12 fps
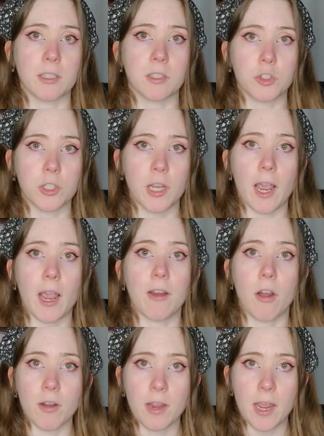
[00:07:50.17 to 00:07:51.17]
that she had
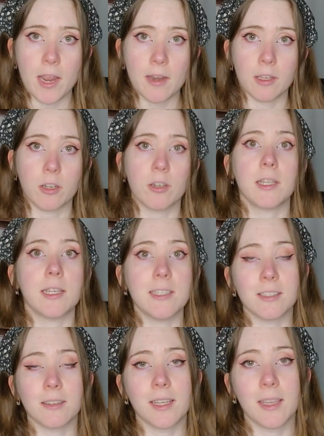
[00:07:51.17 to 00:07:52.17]
on hand and could
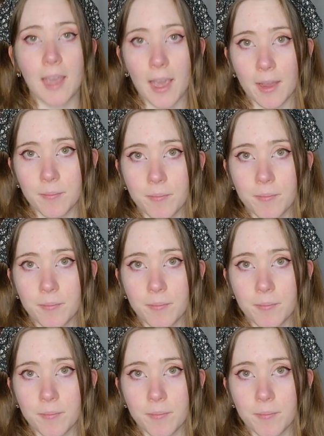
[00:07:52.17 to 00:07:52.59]
easily get.